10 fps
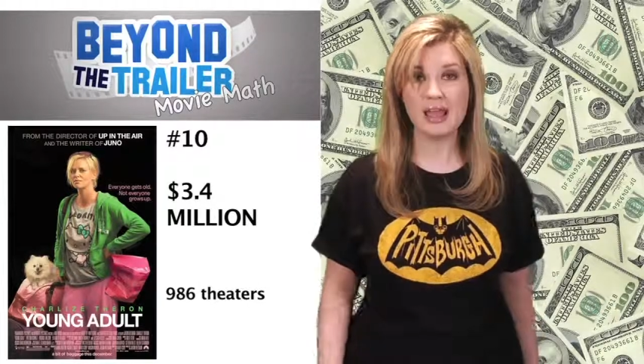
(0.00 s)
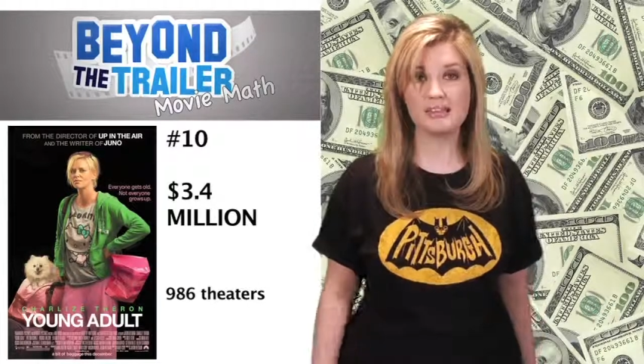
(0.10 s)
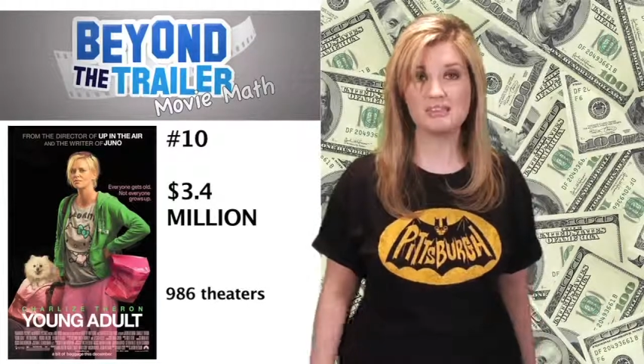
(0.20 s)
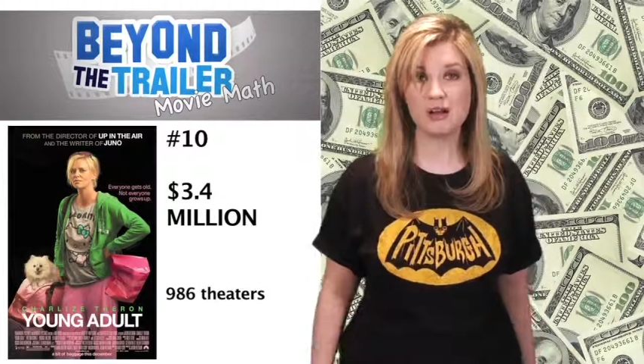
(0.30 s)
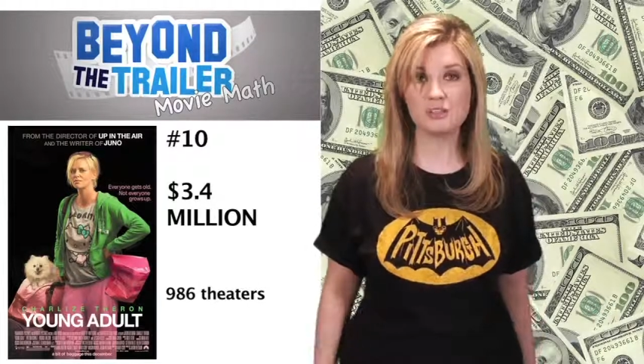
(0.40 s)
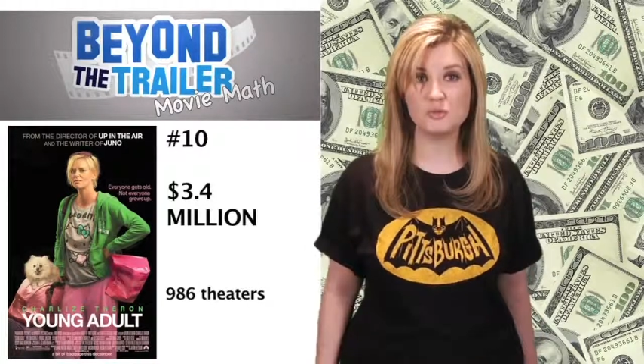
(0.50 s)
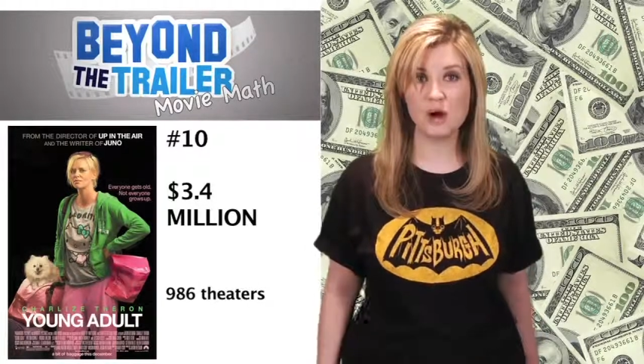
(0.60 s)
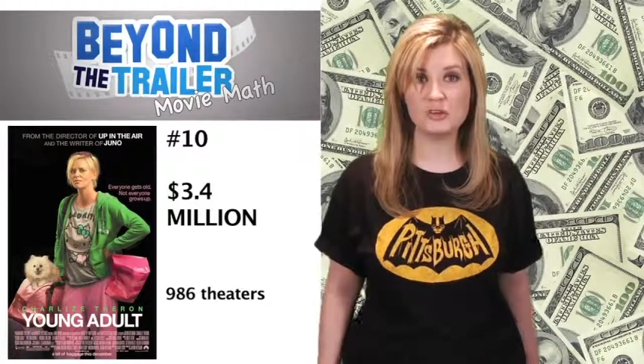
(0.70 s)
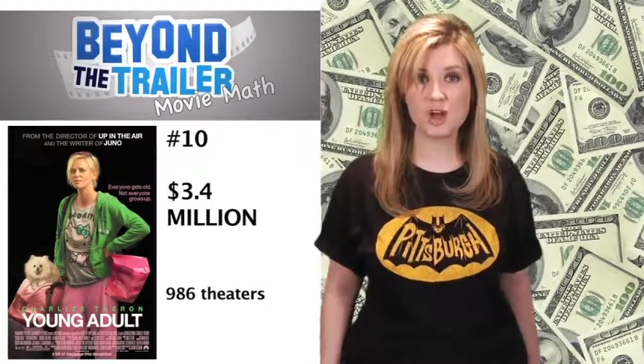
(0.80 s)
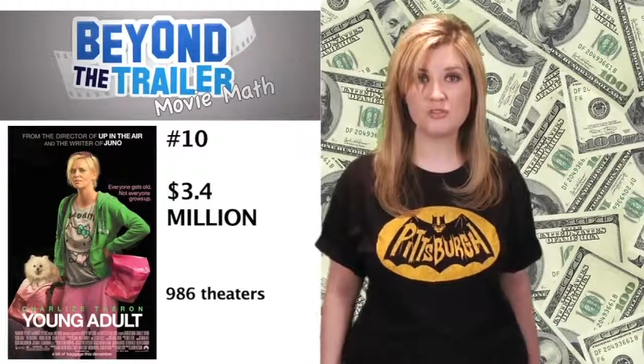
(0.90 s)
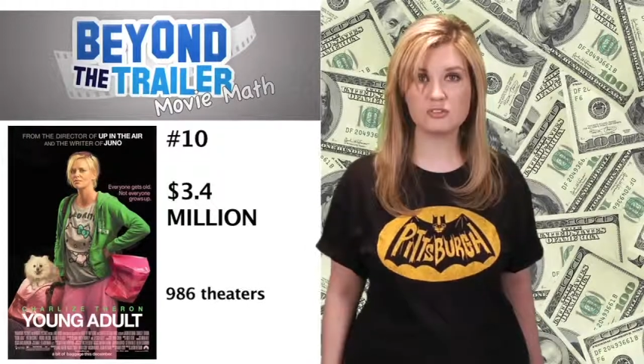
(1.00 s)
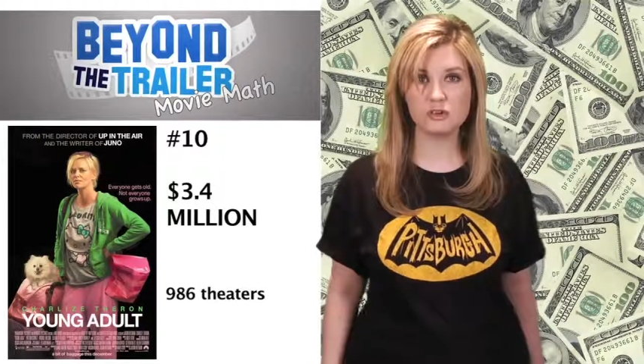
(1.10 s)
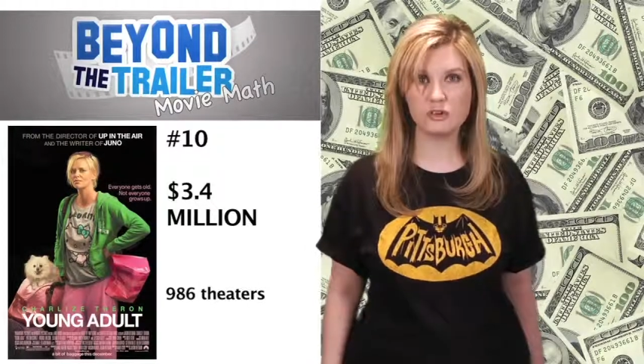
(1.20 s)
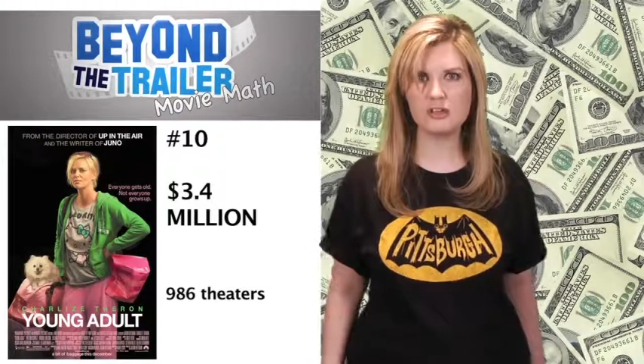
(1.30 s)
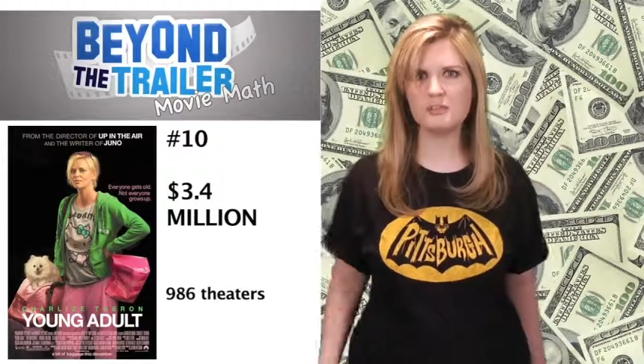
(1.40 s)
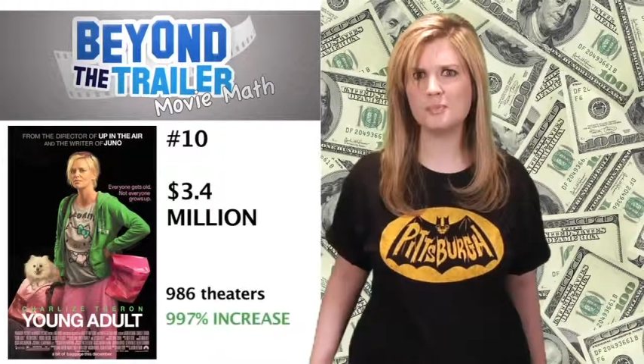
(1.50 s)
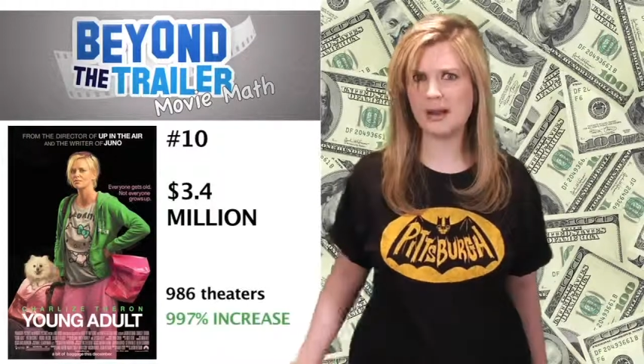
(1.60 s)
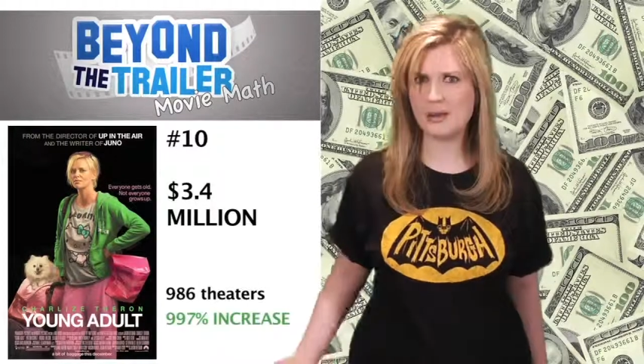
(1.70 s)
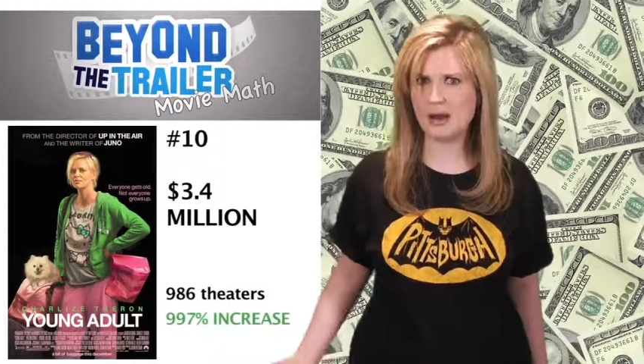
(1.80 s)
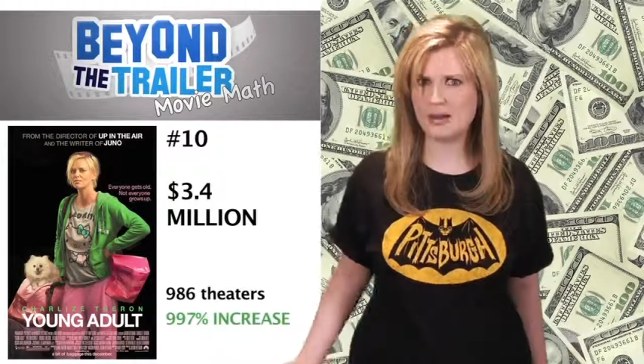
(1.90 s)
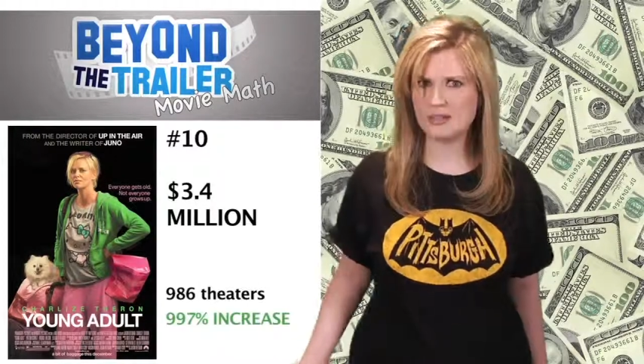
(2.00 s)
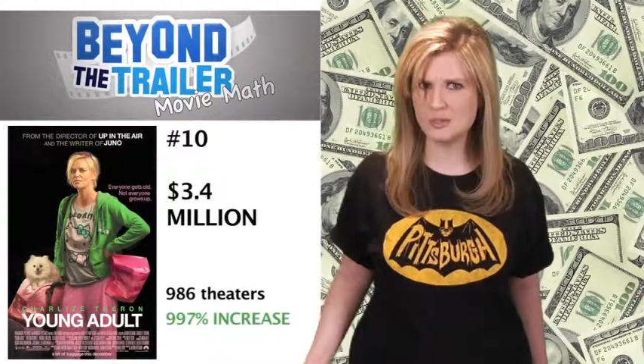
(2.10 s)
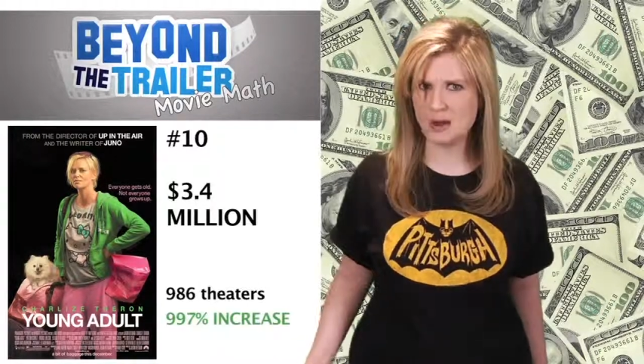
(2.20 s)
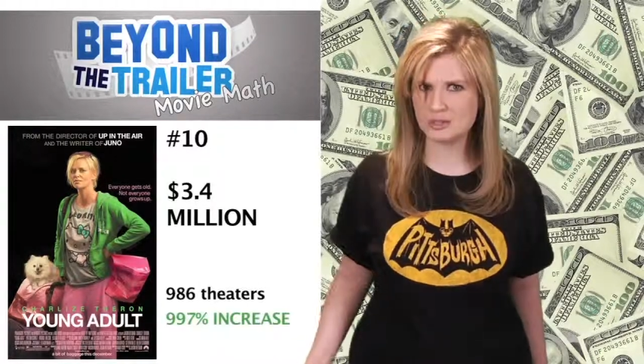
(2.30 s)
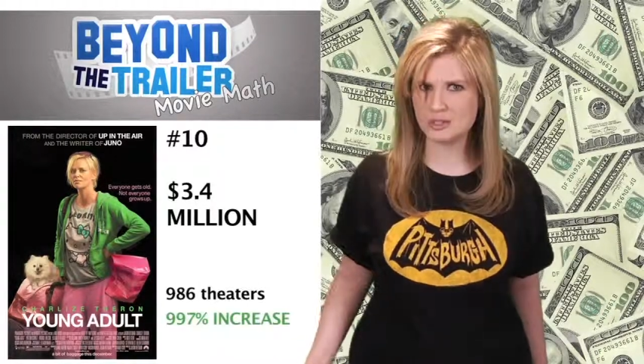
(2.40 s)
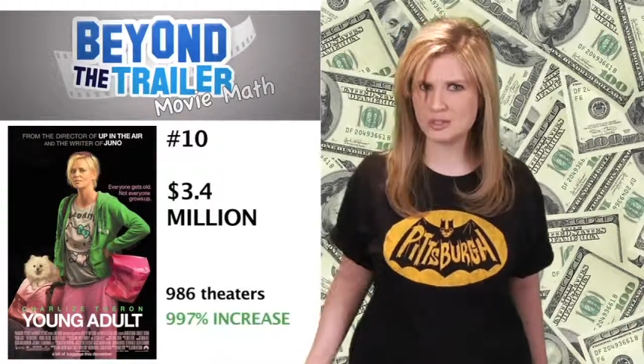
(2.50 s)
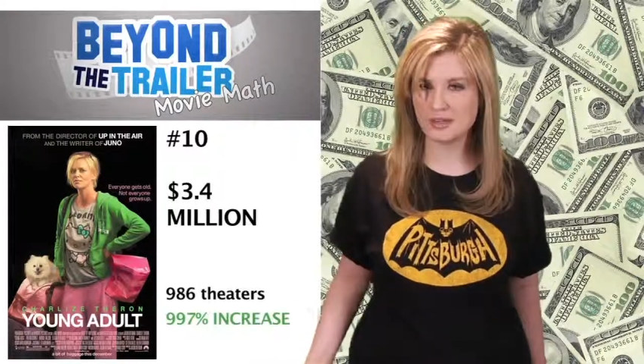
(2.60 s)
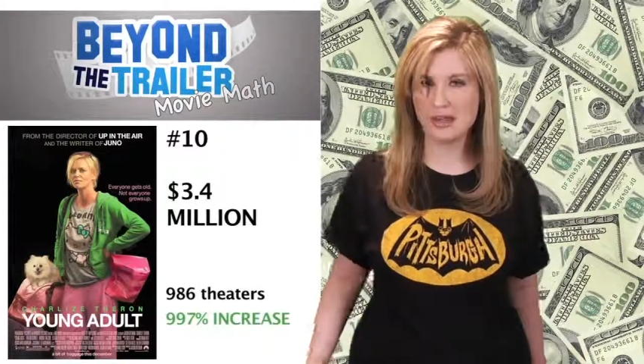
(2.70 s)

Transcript: and saw its box office increase by about as much.